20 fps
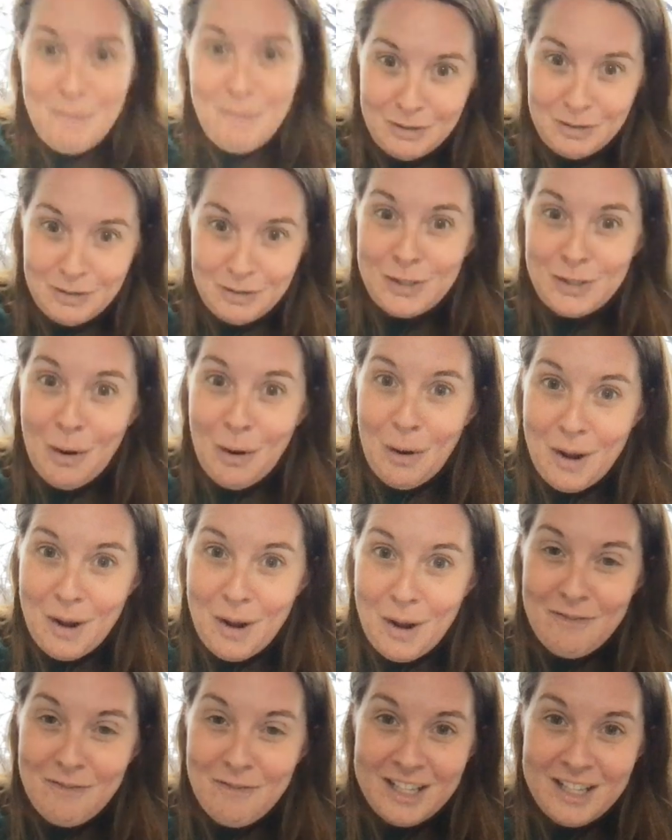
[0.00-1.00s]
they're so
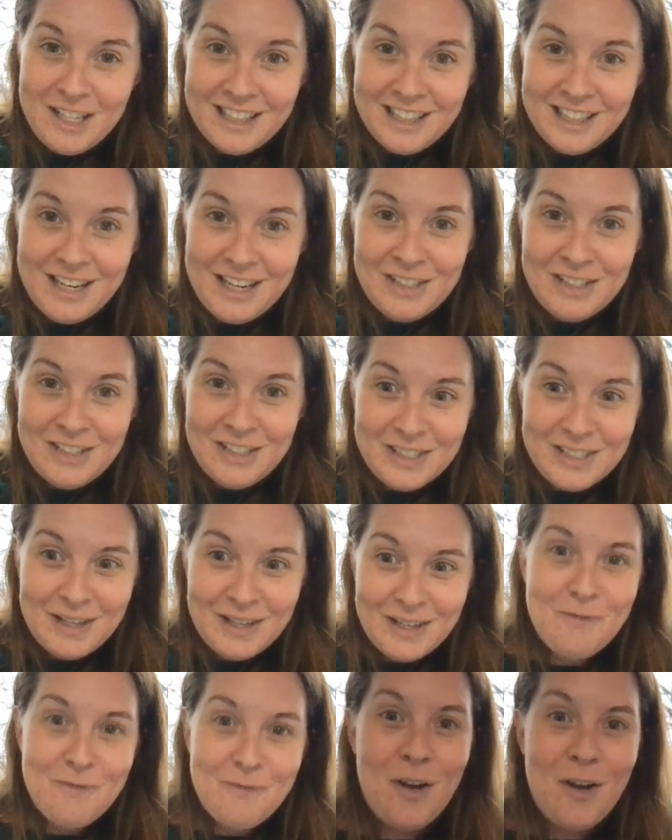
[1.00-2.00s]
heavy that they're just
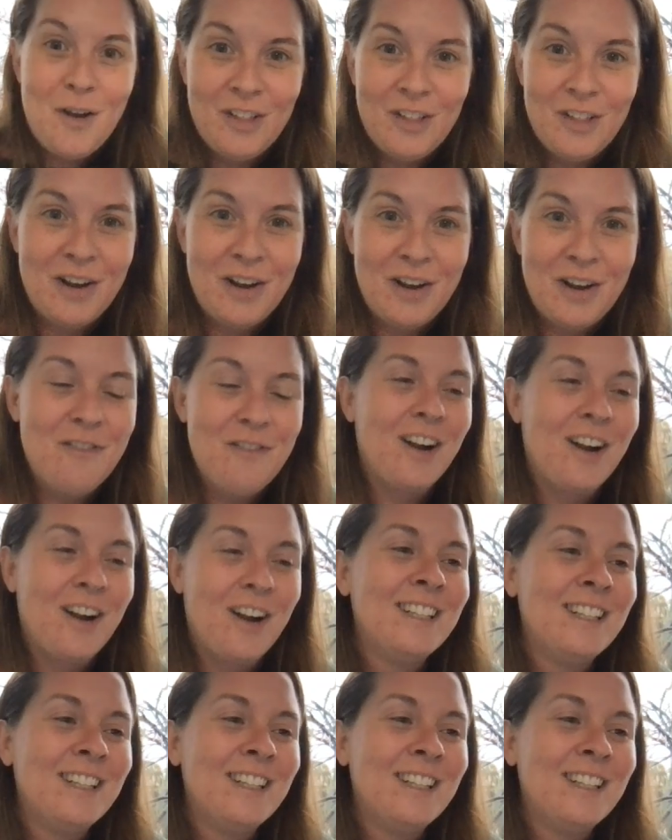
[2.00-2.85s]
like falling over.